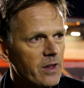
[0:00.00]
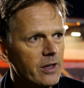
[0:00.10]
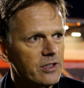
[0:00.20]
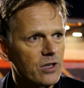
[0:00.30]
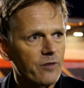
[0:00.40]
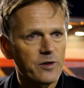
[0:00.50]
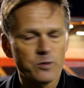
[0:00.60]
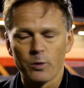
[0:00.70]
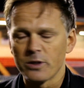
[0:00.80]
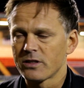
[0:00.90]
The
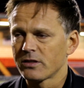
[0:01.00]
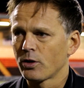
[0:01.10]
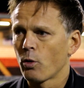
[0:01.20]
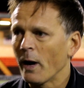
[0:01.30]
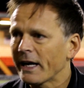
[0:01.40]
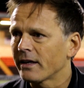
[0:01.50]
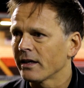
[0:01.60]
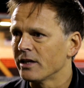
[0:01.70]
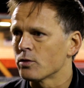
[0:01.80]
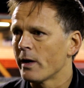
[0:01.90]
surface was quick
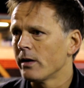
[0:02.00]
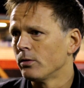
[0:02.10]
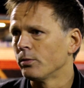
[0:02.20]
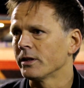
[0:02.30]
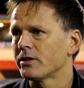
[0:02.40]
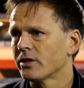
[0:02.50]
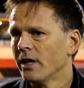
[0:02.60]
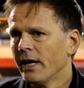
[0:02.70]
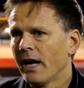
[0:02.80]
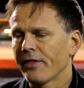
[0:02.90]
as well, which
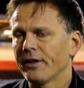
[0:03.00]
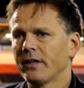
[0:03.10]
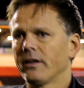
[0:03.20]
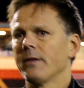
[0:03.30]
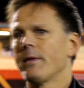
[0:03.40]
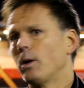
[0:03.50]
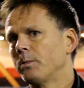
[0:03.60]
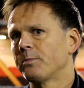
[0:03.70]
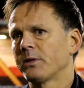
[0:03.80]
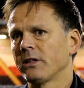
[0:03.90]
I think
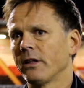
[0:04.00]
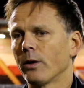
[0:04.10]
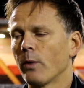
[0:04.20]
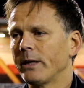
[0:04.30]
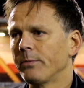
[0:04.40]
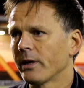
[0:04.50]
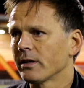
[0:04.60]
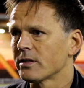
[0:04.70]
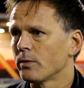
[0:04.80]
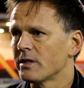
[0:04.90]
helped, particularly their wide
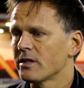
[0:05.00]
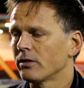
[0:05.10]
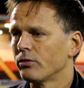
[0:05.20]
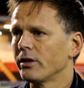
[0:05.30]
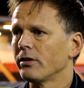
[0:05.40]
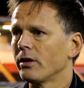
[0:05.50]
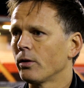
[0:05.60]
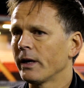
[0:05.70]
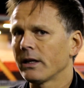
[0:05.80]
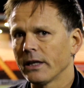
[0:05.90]
players, the ones that are really, really
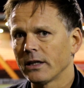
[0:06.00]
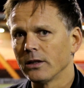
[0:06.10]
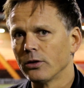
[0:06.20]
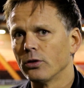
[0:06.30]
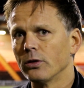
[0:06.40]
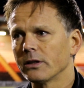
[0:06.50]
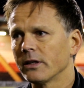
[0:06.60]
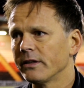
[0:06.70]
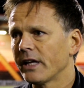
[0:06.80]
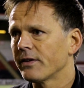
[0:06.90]
quick, like Aluko
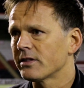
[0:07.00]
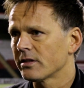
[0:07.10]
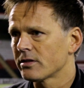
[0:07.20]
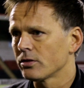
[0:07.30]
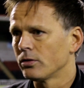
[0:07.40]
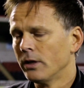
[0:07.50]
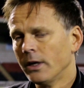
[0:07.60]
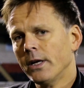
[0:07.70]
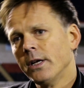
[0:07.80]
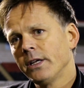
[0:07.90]
and Davidson. So
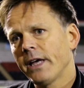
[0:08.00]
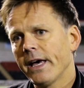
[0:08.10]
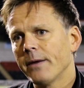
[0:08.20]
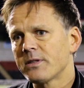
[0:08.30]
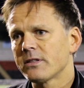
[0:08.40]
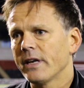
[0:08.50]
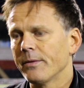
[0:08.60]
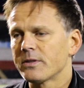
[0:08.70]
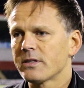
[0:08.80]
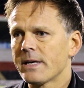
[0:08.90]
yeah, it was
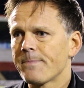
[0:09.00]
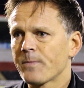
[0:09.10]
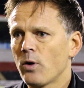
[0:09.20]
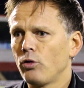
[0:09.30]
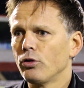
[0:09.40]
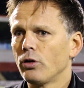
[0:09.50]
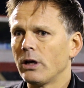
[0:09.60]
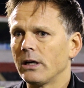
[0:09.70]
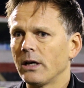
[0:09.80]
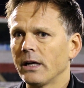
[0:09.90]
all in
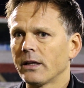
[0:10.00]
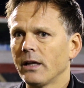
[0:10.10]
all